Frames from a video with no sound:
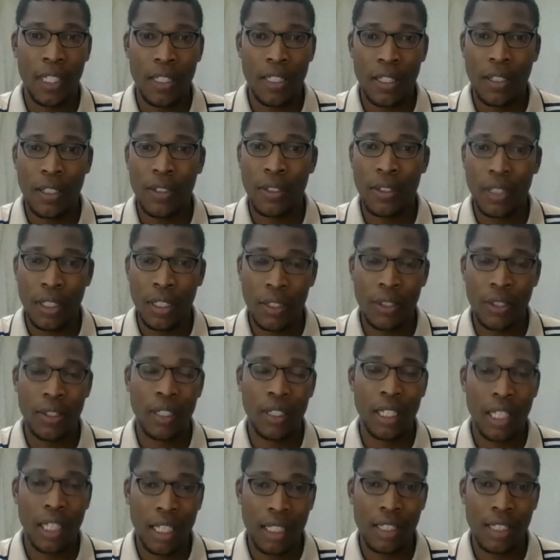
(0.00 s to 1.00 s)
thing you need to
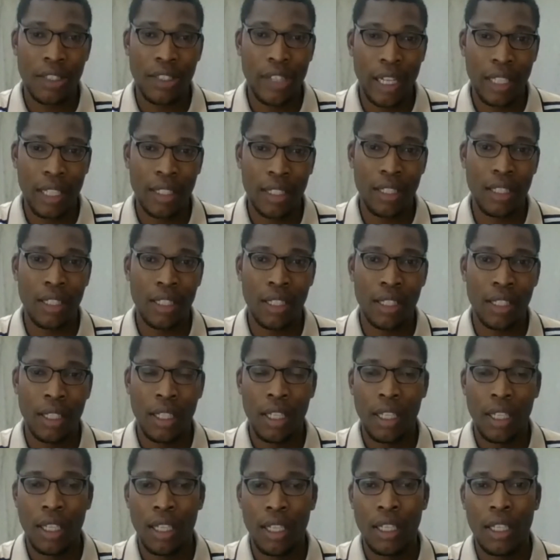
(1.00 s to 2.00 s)
get right
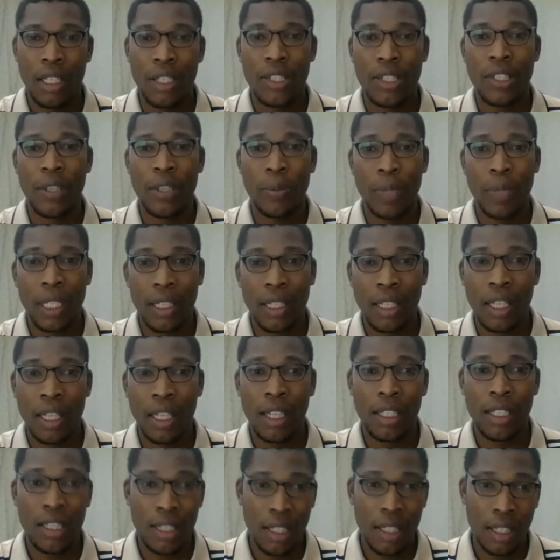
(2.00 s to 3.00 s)
is your mental
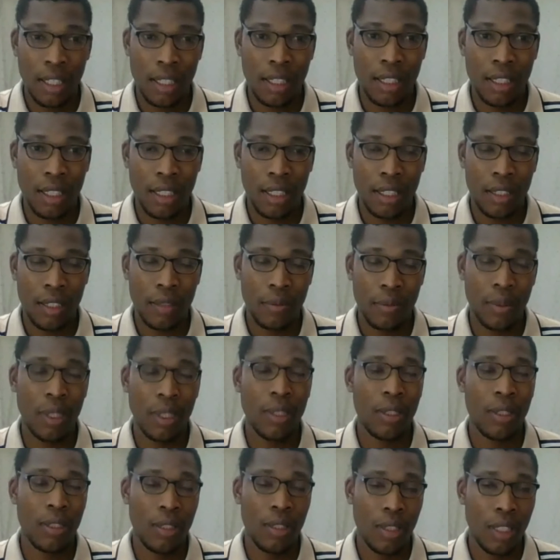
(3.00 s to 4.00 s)
state,
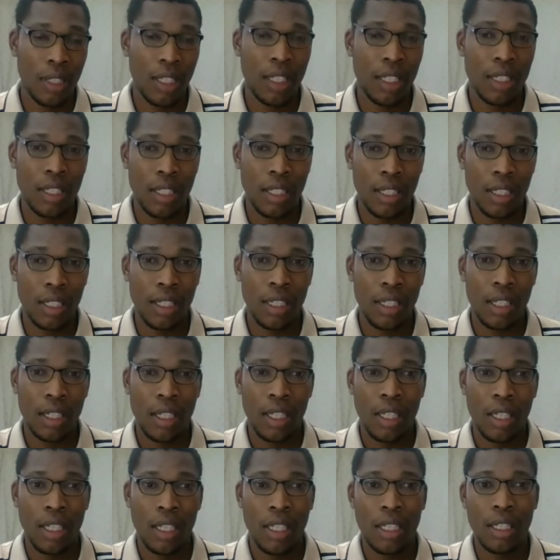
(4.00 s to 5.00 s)
because honestly,
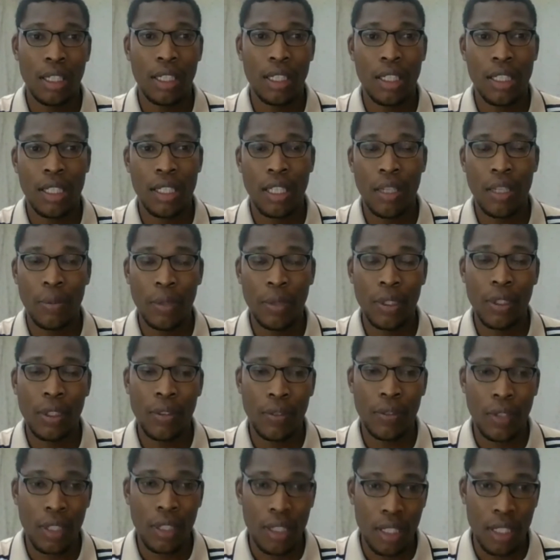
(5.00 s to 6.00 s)
it needs a bit of
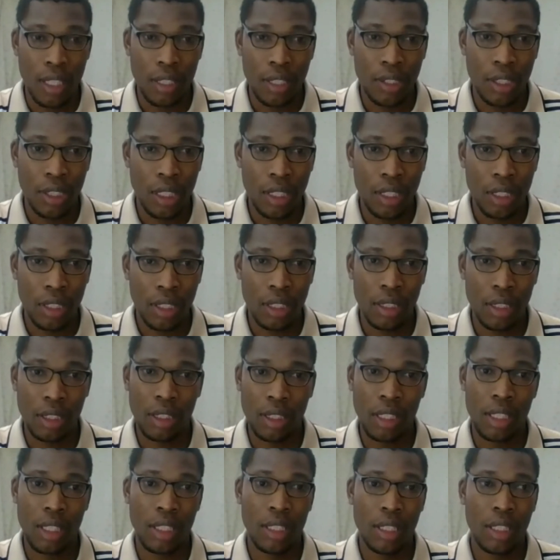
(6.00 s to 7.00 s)
concentration,
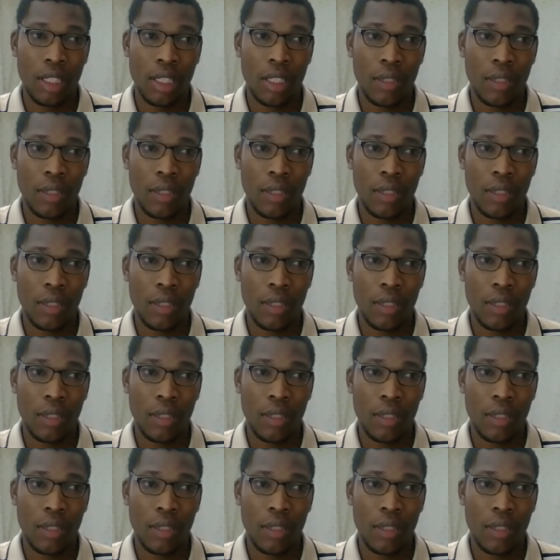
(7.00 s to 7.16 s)
and